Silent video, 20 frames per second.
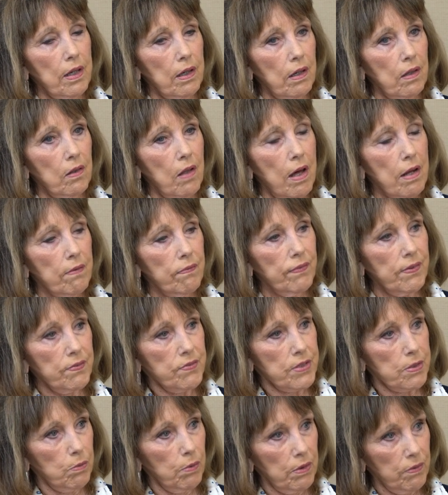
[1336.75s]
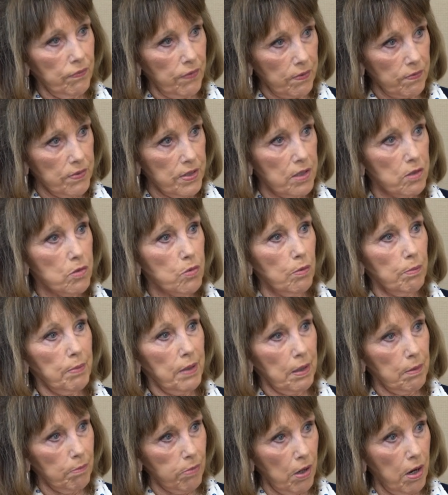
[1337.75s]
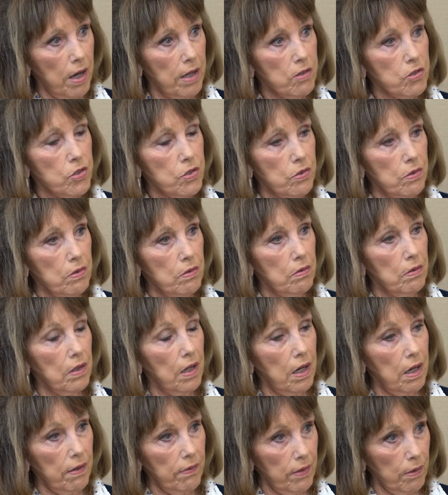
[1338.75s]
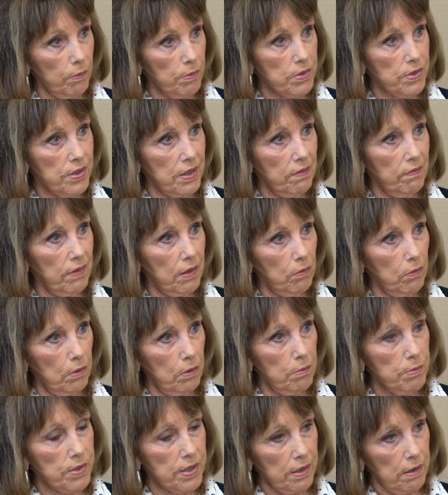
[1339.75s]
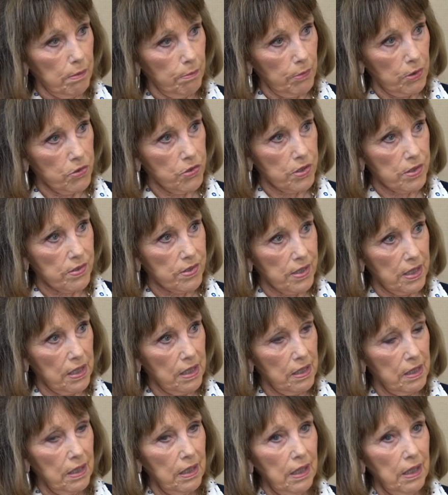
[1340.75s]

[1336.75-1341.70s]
a lot of 5150s were being brought to their receiving rooms in emergency,